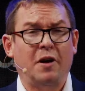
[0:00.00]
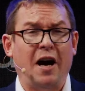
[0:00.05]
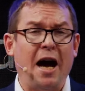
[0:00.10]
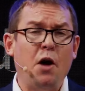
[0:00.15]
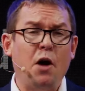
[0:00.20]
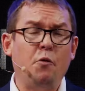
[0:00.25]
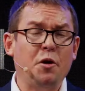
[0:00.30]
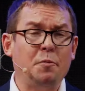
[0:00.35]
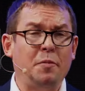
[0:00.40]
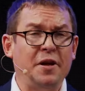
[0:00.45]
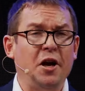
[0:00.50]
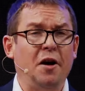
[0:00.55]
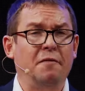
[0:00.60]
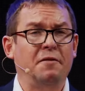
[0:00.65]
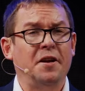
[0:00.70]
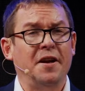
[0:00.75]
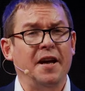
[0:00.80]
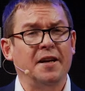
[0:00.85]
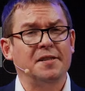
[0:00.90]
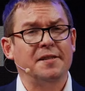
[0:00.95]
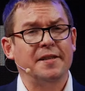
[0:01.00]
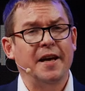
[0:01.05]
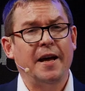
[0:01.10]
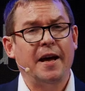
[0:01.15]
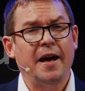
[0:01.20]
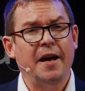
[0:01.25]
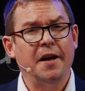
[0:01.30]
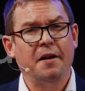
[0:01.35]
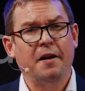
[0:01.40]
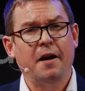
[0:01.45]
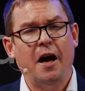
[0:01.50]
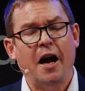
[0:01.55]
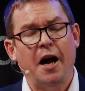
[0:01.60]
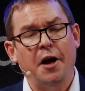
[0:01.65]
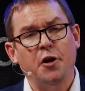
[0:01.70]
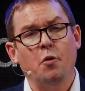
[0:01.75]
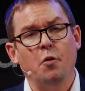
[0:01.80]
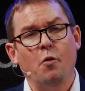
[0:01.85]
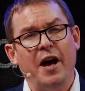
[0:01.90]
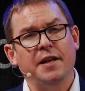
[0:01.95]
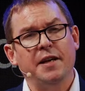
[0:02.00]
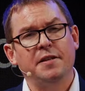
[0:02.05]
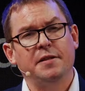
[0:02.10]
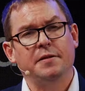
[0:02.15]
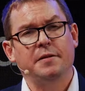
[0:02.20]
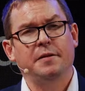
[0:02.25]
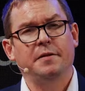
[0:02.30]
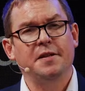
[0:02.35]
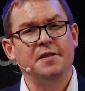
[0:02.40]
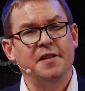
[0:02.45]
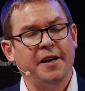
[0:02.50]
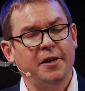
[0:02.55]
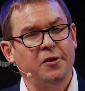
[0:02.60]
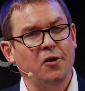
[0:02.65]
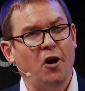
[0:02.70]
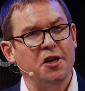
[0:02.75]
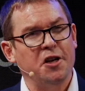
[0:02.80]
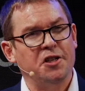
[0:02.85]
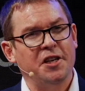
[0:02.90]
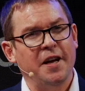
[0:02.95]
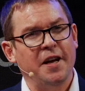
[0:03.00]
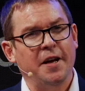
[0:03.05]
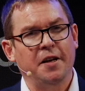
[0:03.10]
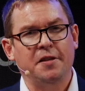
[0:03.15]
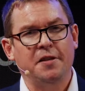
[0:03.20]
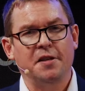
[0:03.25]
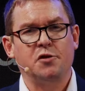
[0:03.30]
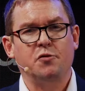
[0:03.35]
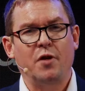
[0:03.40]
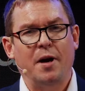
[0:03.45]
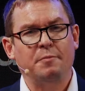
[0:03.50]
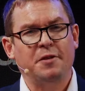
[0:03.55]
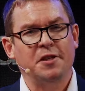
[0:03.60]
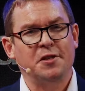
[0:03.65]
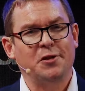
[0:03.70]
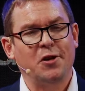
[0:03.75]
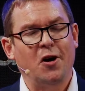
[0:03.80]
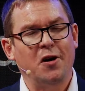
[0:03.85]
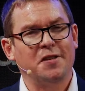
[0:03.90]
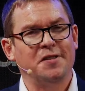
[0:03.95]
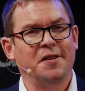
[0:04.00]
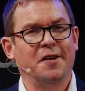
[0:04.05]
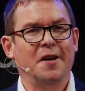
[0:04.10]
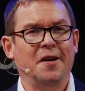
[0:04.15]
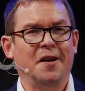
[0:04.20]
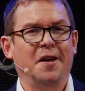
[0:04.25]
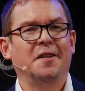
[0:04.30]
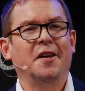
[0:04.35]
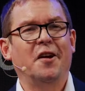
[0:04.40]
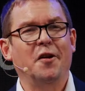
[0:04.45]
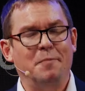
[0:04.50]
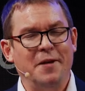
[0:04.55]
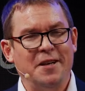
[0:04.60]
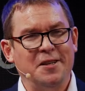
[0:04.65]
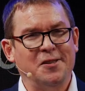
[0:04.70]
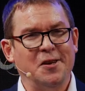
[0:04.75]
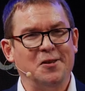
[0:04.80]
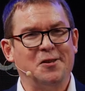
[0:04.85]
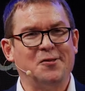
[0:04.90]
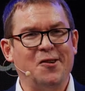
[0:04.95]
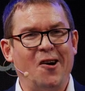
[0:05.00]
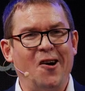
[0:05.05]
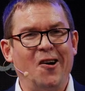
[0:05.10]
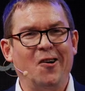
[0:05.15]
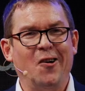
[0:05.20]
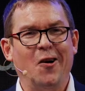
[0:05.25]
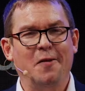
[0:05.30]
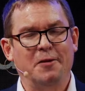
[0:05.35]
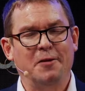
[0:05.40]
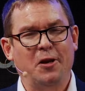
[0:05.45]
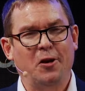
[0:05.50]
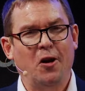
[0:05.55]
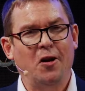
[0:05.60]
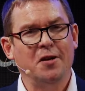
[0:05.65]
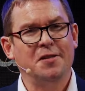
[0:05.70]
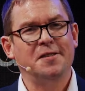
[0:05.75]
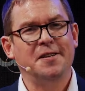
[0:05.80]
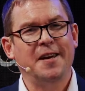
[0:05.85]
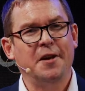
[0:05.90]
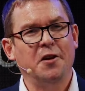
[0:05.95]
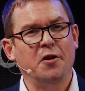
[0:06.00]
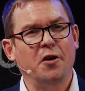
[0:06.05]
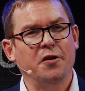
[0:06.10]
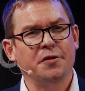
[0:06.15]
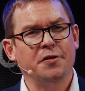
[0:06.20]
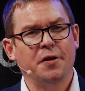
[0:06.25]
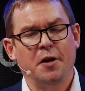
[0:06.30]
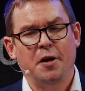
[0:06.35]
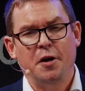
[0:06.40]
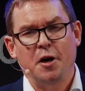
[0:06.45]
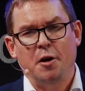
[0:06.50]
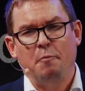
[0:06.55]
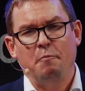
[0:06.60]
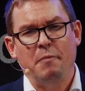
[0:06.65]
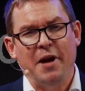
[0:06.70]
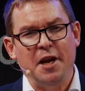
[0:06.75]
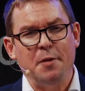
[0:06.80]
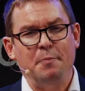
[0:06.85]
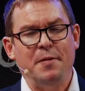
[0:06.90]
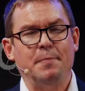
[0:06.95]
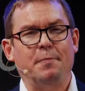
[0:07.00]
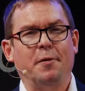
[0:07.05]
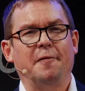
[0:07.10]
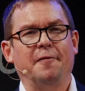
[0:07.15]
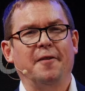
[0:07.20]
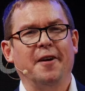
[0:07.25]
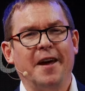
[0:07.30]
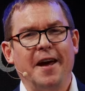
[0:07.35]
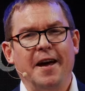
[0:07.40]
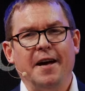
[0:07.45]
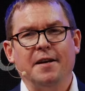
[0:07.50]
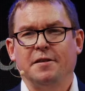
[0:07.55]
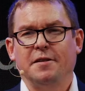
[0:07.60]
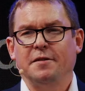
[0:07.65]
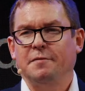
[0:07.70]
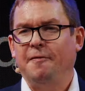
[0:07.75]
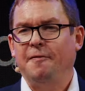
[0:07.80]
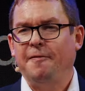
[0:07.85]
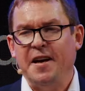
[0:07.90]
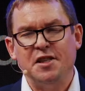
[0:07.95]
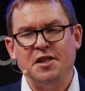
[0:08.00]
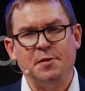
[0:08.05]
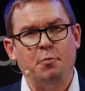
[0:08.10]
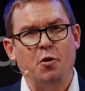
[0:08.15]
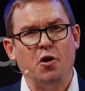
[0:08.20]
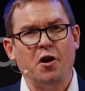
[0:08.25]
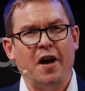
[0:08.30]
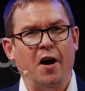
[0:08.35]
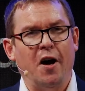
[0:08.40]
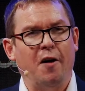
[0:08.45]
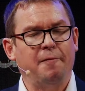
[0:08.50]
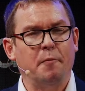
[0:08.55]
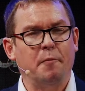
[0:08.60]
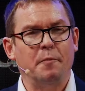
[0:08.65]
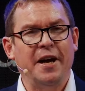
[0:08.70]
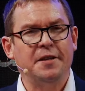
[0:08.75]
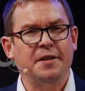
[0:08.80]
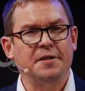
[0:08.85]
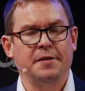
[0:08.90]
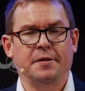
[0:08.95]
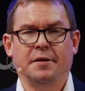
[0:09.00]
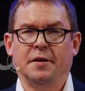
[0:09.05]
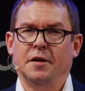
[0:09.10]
I would be over the next decade underweight the technology and the disruptor stocks that have been so strong over the last 10 years. Many people forget Facebook, Alphabet.